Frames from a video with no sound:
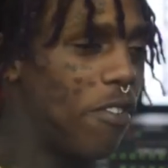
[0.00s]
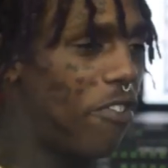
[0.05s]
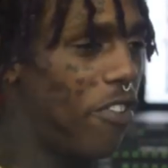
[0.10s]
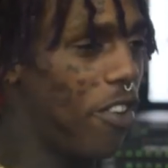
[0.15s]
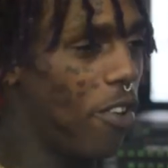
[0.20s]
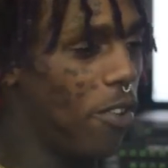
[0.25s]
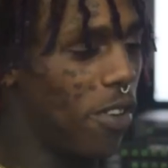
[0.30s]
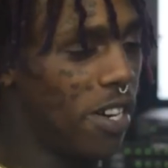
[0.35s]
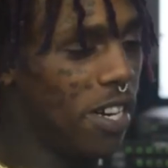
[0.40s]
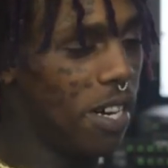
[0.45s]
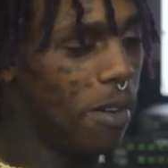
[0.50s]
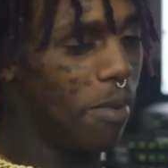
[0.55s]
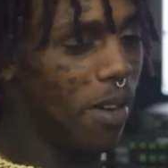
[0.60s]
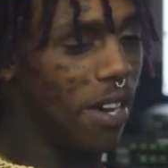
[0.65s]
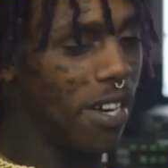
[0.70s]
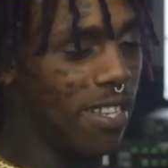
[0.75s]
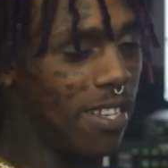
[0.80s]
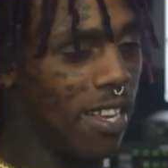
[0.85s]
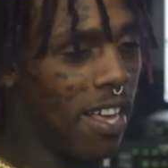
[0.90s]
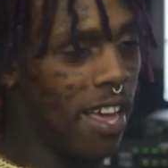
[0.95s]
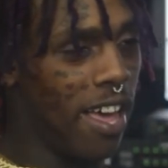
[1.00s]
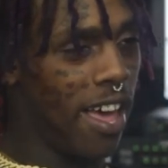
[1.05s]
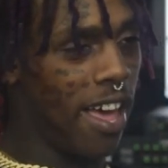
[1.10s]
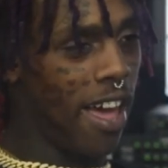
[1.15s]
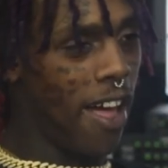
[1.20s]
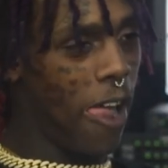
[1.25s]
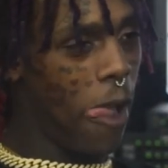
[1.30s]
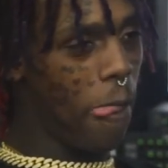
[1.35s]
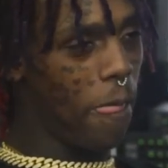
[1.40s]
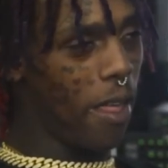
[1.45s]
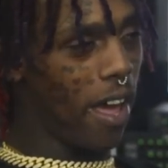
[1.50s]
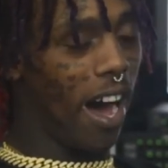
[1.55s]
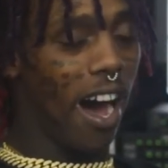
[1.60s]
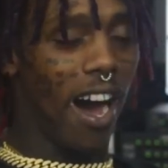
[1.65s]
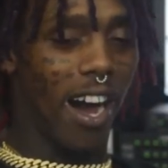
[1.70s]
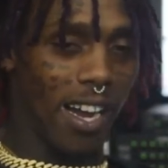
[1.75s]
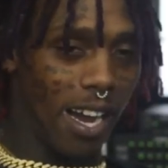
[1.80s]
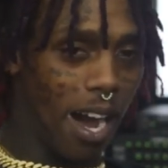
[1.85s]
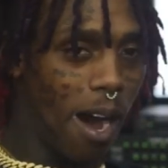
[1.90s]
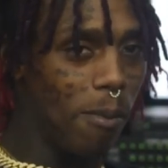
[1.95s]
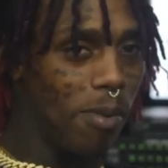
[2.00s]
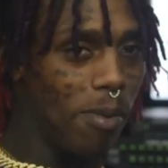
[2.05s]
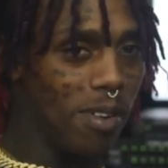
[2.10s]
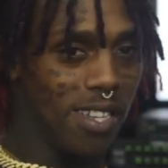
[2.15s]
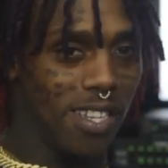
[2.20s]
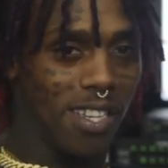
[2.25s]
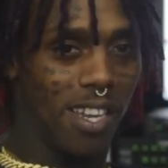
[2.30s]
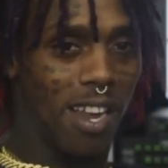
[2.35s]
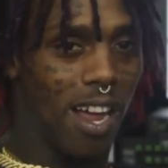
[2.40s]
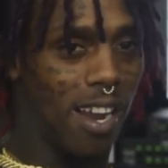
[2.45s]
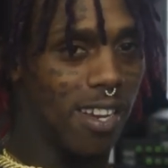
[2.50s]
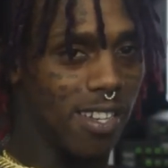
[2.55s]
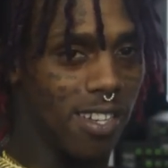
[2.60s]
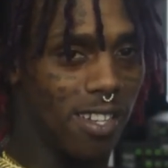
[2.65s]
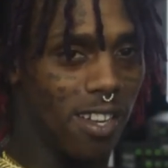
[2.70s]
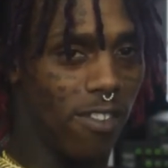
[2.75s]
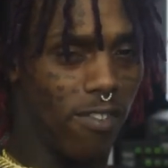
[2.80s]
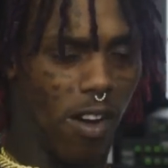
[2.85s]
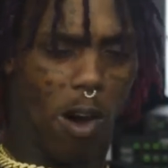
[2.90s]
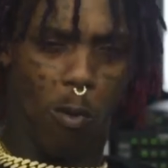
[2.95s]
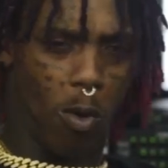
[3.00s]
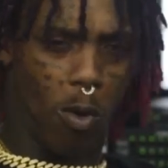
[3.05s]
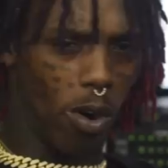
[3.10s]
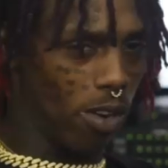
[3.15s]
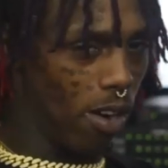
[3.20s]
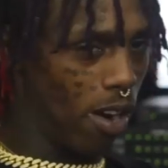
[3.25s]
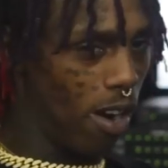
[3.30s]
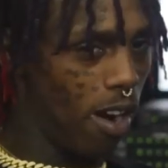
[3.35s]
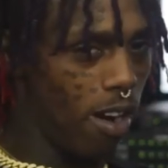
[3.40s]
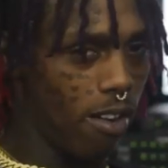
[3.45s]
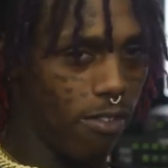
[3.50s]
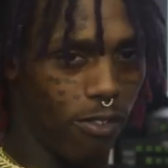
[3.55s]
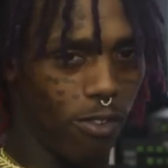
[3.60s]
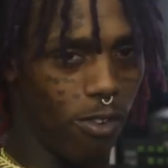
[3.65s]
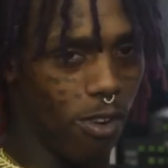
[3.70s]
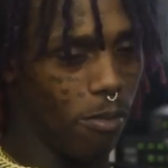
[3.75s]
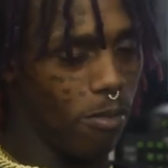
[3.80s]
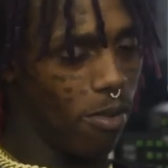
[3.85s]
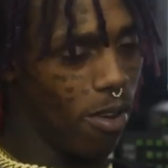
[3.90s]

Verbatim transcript: Feel good because I accomplished a lot of stuff. I work hard for it,